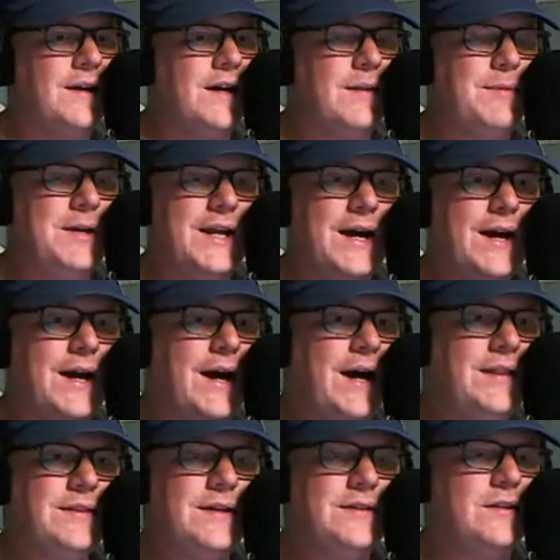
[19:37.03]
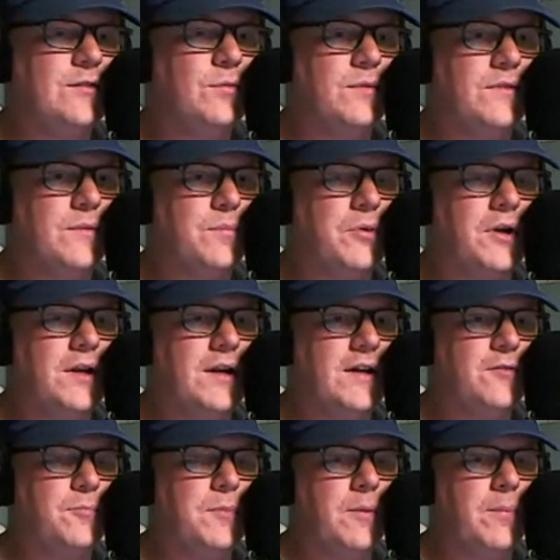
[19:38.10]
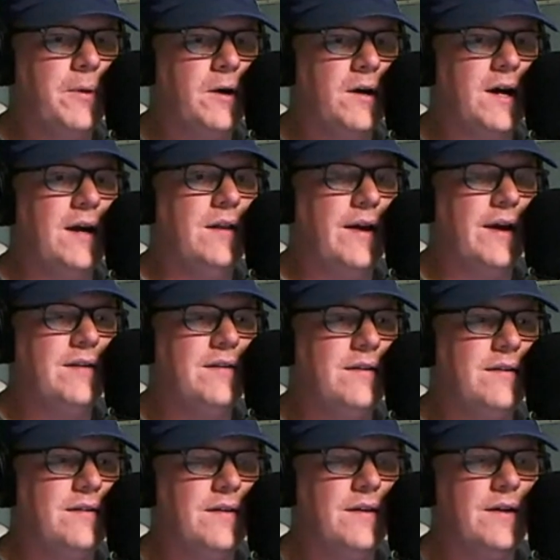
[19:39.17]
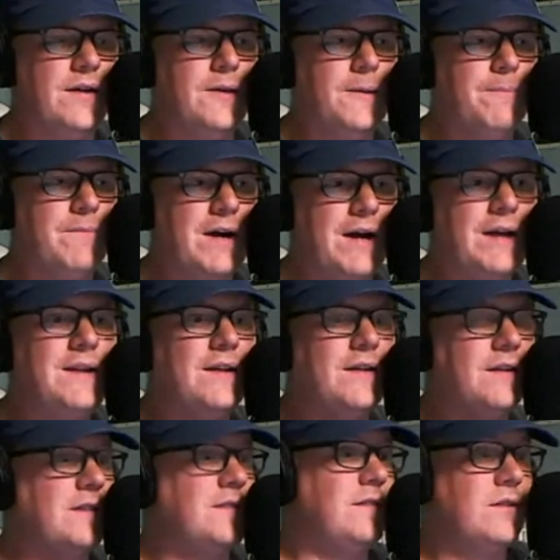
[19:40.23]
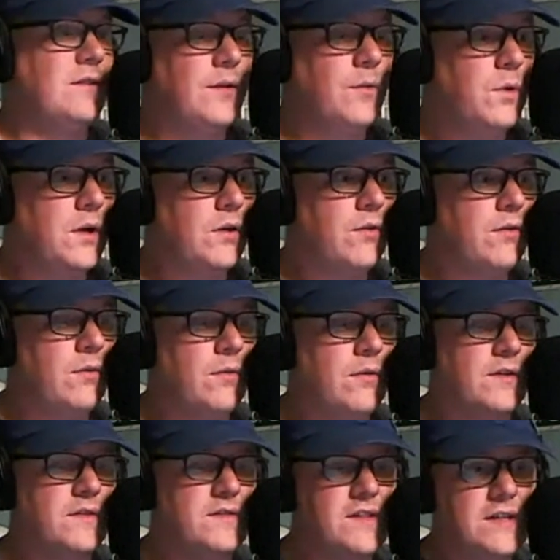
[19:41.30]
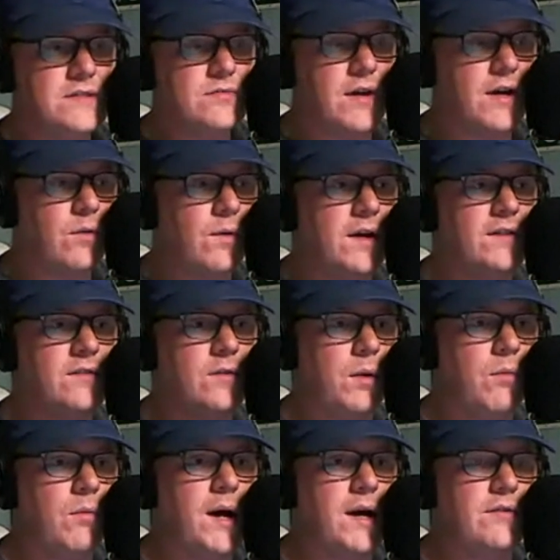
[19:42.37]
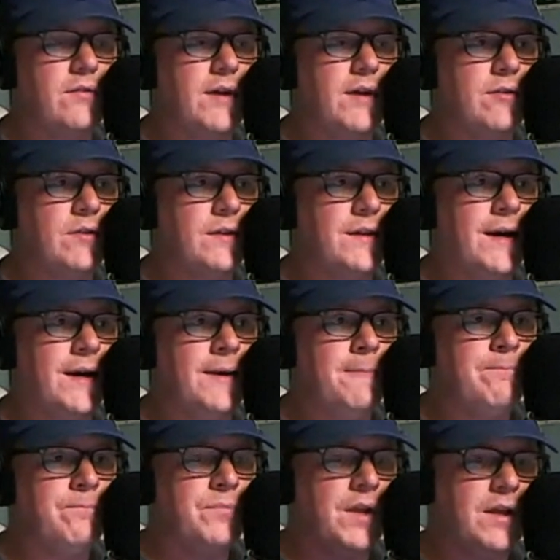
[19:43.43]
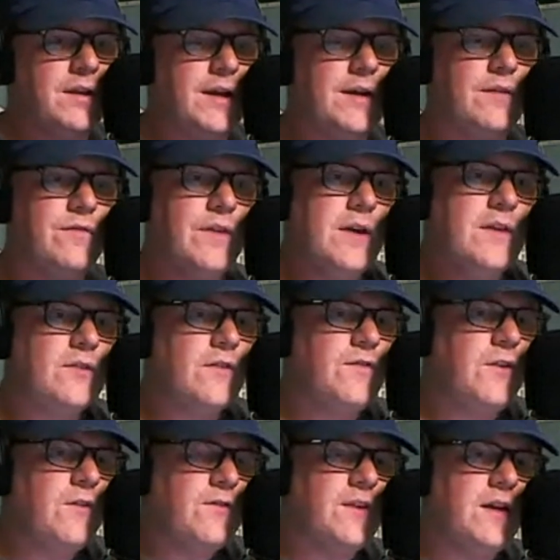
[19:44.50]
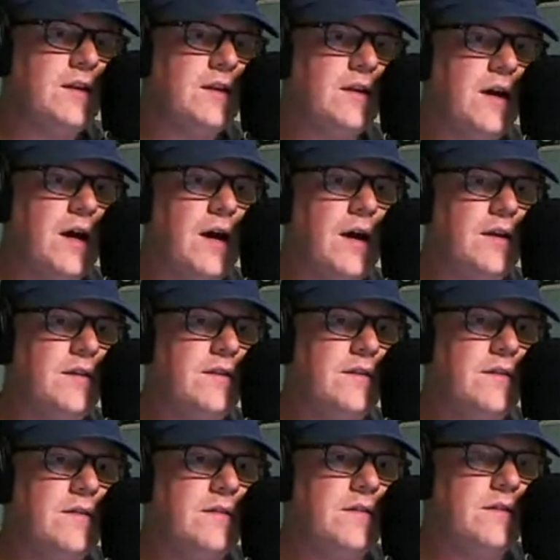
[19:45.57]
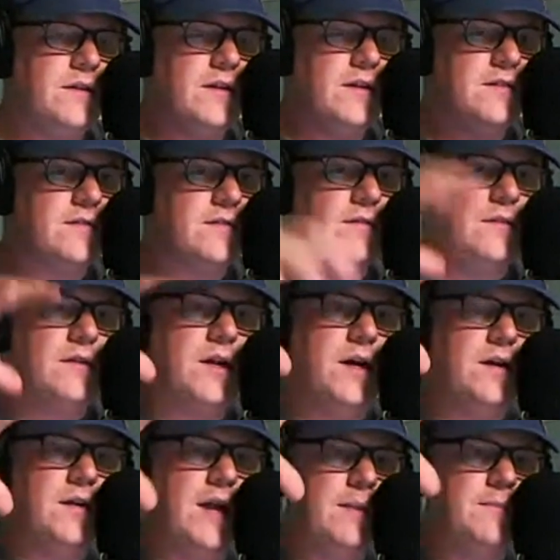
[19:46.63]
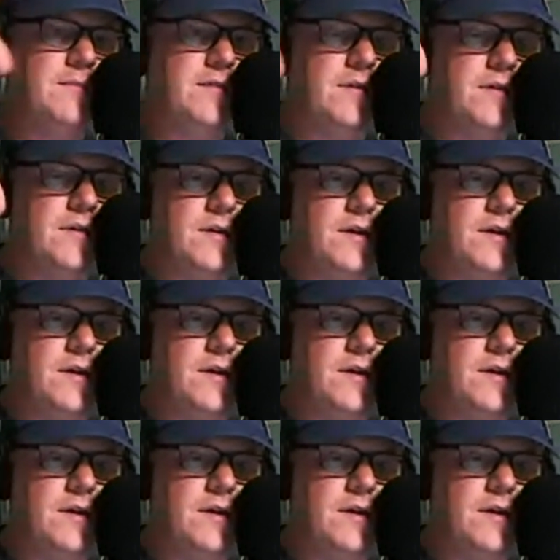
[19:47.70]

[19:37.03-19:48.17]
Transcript: I thought this was a pretty nice ballpark. I liked it. I didn't necessarily want to go to our seats right away, so we walked around a lot. So if you've seen this games